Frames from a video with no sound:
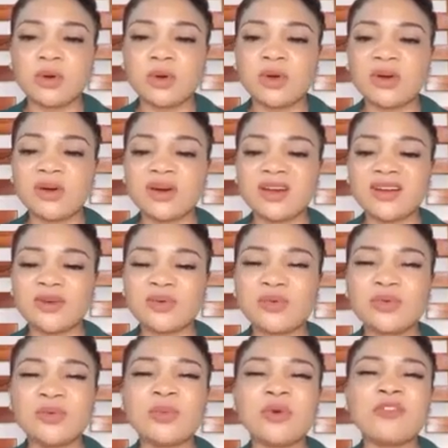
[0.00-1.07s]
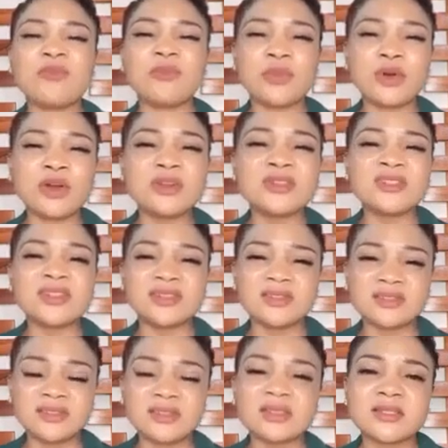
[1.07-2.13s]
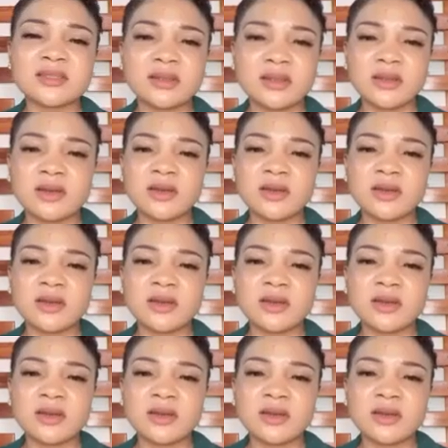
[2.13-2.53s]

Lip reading: or a group of persons